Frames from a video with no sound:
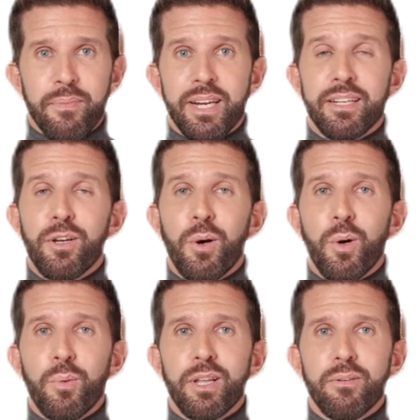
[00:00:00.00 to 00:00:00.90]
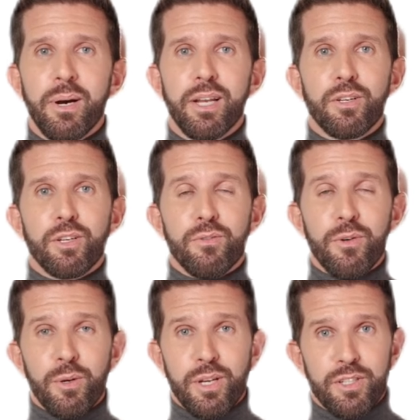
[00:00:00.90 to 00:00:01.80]
It's always better to
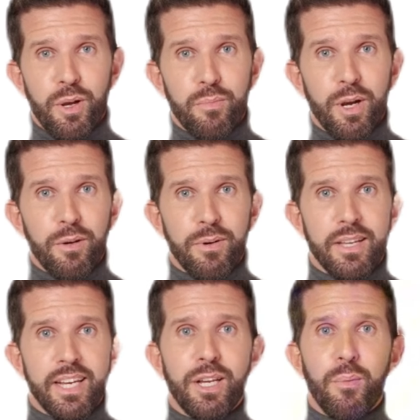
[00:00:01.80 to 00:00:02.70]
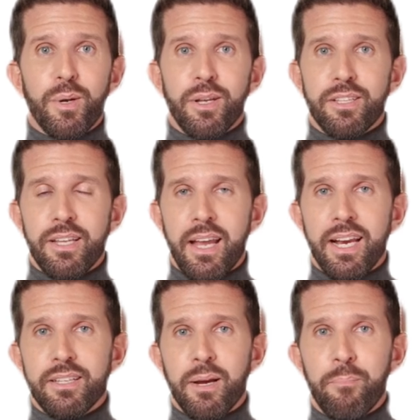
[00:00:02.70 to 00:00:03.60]
focus on relevant keywords,
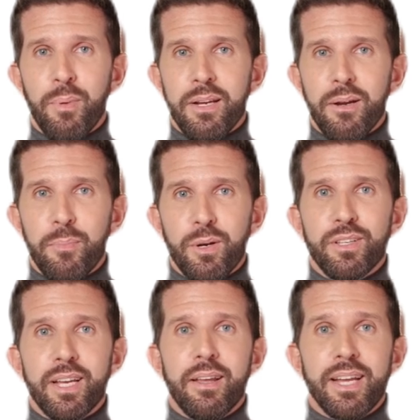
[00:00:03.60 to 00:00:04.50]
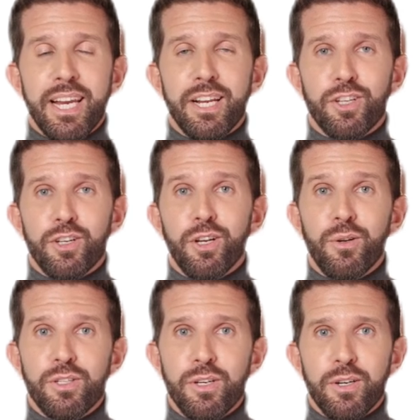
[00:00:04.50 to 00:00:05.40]
as they bring the most engaged
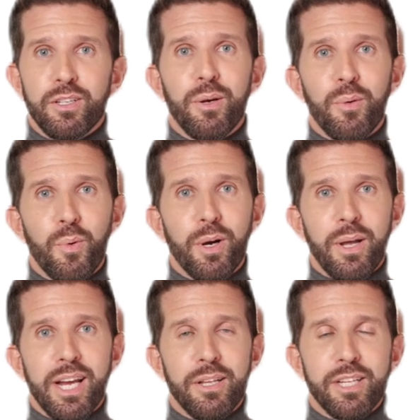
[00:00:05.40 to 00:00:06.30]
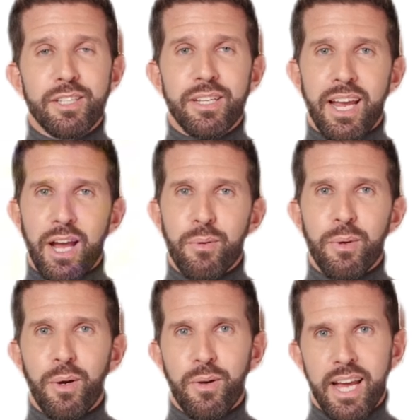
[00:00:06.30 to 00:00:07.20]
users who are likely to
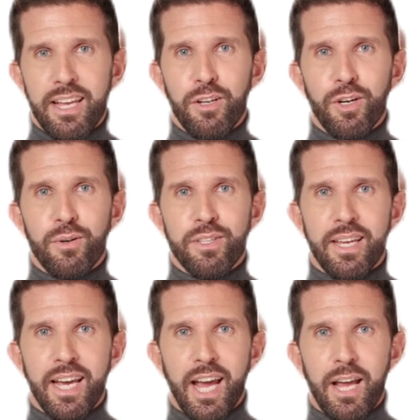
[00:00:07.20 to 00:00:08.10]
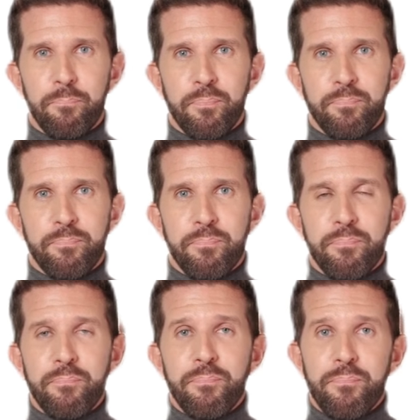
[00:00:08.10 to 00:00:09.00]
download and use the app.
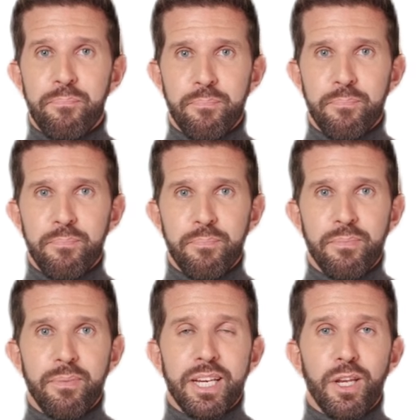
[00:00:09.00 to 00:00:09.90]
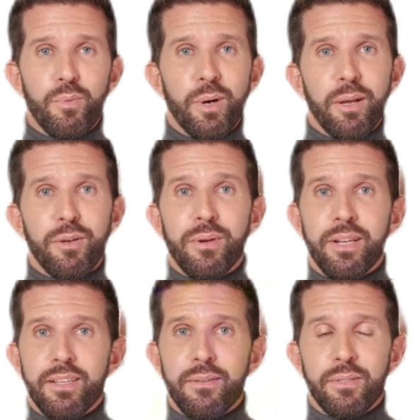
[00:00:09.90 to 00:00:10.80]

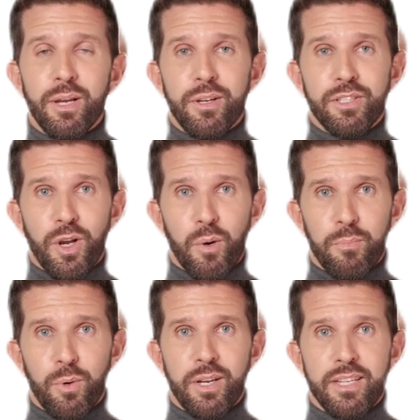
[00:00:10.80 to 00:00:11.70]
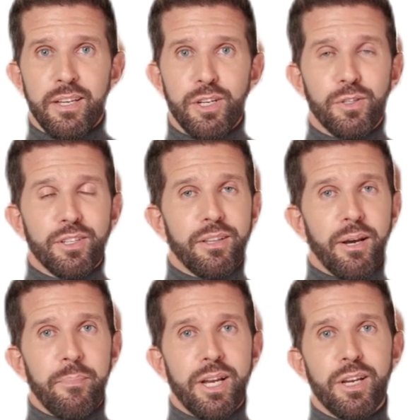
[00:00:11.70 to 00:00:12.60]
Irrelevant. There is no point in using
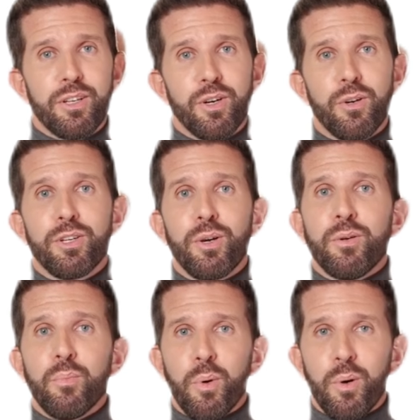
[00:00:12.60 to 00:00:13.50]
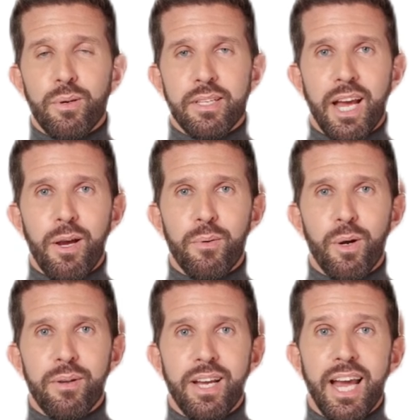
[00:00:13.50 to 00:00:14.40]
them because users won't download the